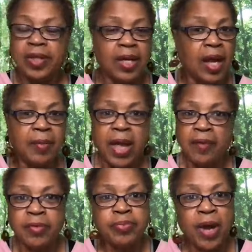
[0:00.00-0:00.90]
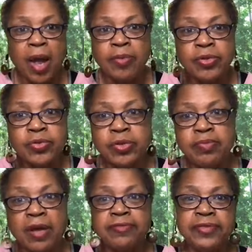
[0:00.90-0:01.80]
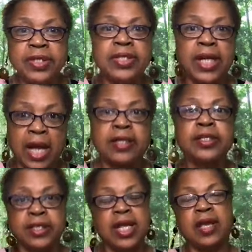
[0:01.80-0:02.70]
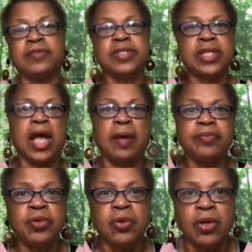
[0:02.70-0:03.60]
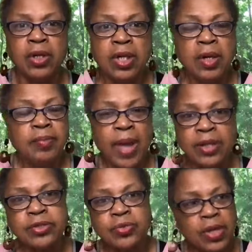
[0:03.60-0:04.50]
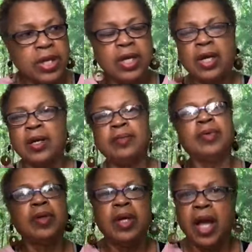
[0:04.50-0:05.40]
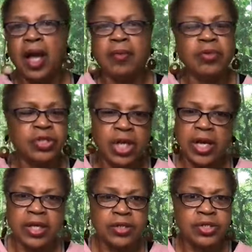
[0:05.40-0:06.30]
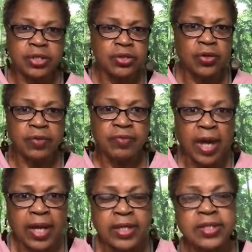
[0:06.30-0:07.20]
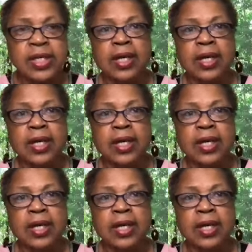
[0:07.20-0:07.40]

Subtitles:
having problems with my feet that I could have stopped. Or Pastor Wade, I wish I had took your advice.